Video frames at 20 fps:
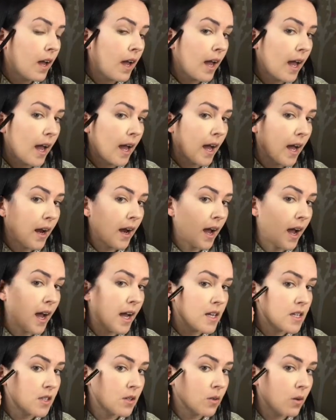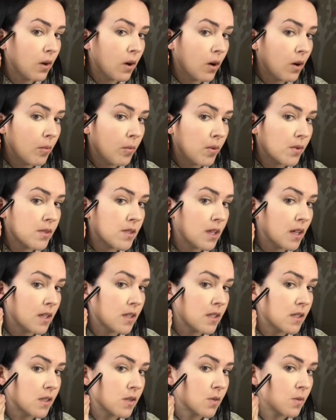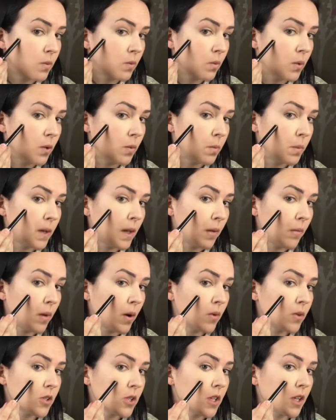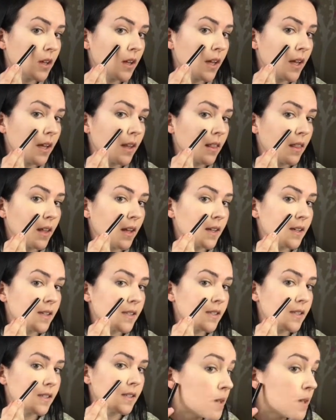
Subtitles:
And I do almost a swooping motion like this.